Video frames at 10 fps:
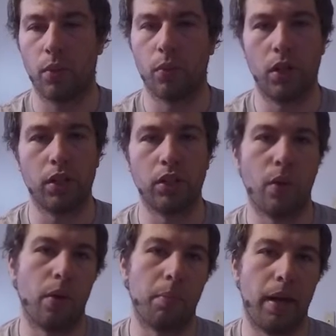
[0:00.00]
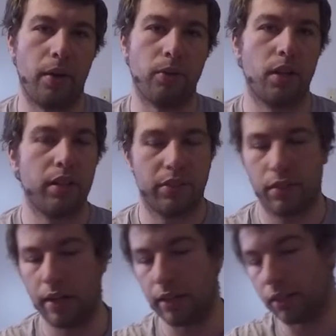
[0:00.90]
really go about
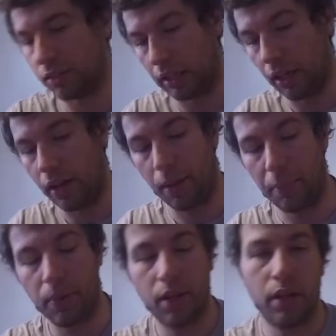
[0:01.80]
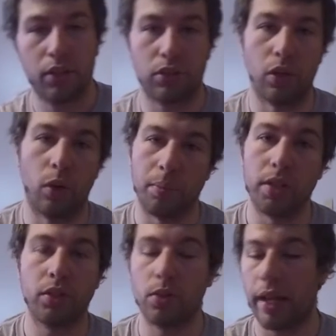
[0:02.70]
setting this thing up. So I'm going
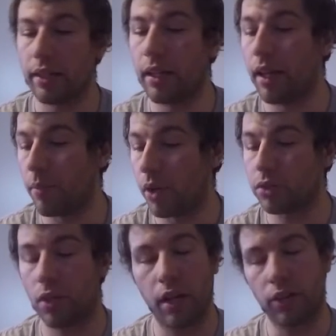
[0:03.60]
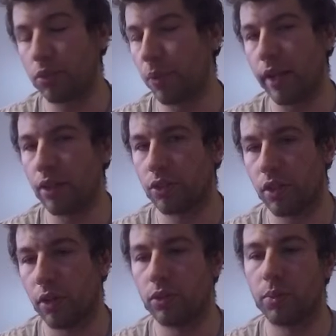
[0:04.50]
to do that today. I'm also going to explain the
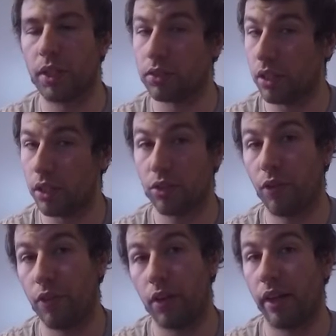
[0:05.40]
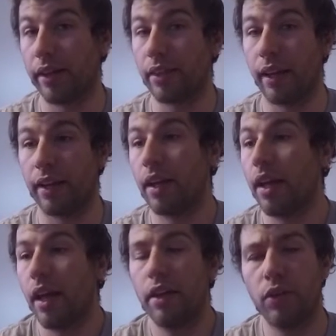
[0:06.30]
stones because I also felt like that
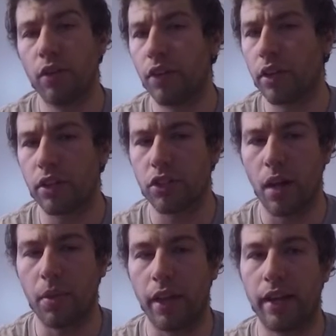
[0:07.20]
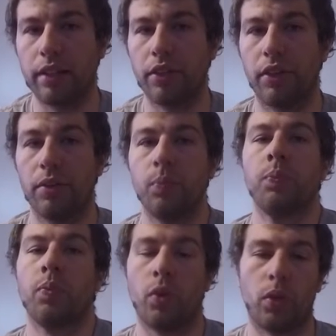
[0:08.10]
I didn't do a very good job of that either.
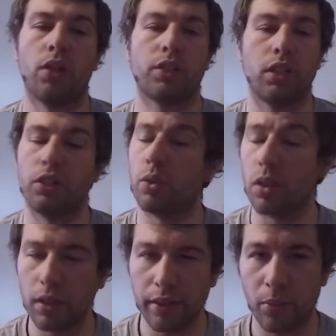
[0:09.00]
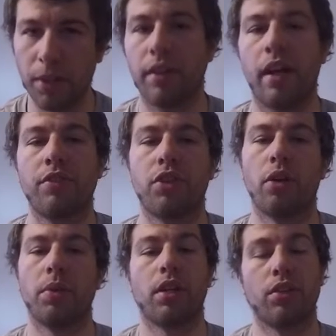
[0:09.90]
We're also going to do a little bit of knife
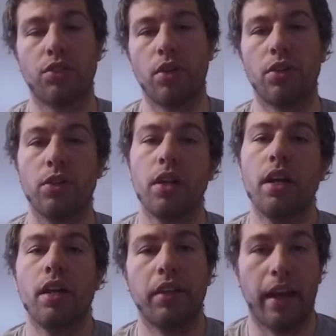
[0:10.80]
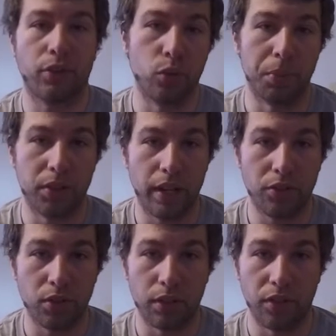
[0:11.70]
sharpening and show you the actual
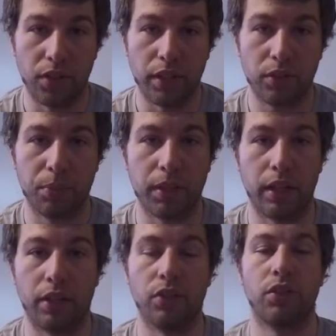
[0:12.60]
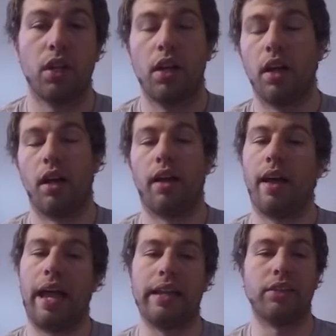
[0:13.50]
potential of this because
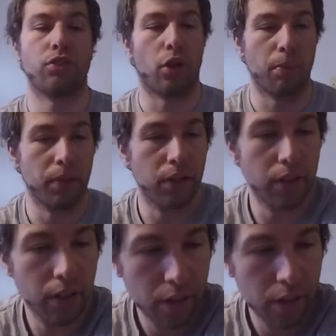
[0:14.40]
I sharpened